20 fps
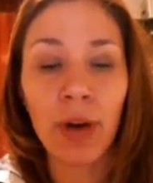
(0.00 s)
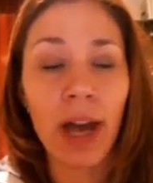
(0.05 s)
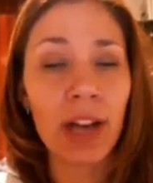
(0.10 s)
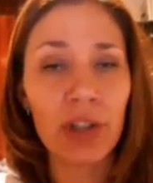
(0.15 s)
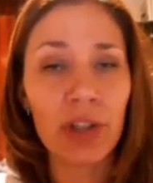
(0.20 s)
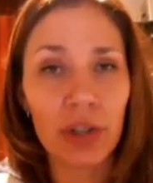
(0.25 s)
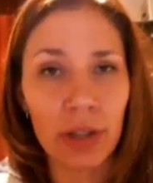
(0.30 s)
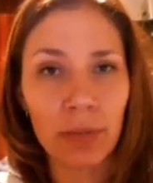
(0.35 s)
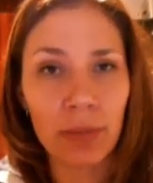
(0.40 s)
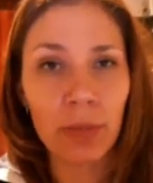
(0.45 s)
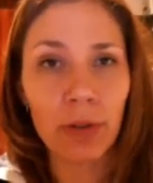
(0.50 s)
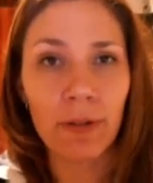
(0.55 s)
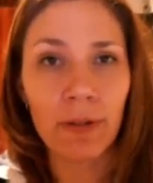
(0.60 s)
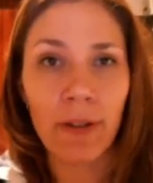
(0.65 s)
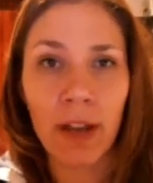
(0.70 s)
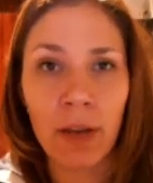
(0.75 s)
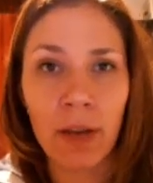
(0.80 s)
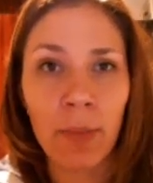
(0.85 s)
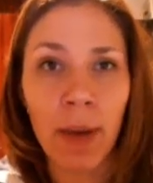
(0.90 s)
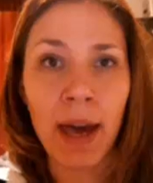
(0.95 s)
actually
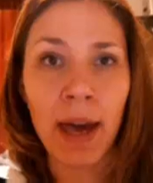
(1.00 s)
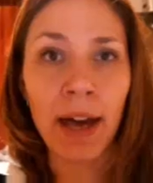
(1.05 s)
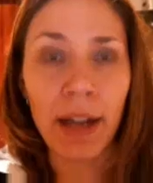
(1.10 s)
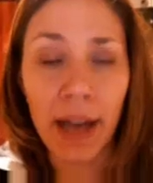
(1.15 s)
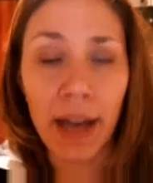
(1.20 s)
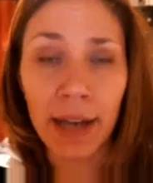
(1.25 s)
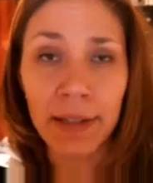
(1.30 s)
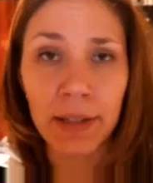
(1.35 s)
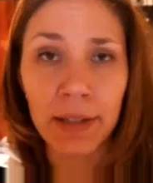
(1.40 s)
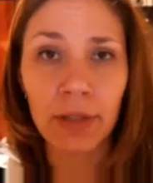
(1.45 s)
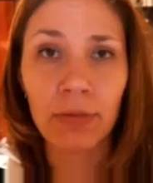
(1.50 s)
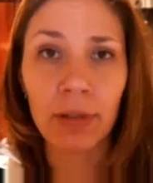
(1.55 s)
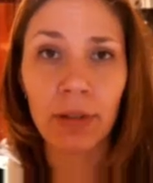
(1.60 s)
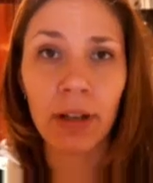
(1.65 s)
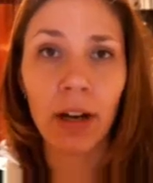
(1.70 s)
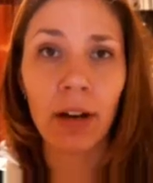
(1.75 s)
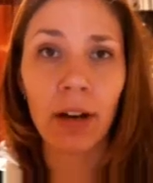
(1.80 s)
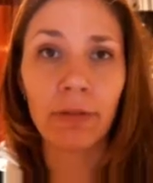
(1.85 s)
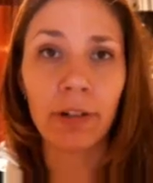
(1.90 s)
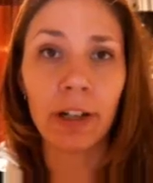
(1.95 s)
moving about as you
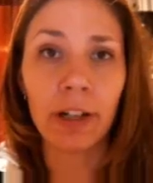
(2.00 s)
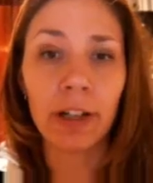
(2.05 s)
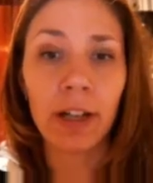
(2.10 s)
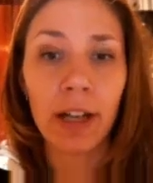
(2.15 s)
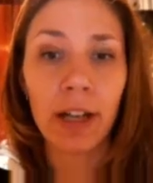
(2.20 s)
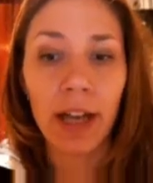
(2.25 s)
recover.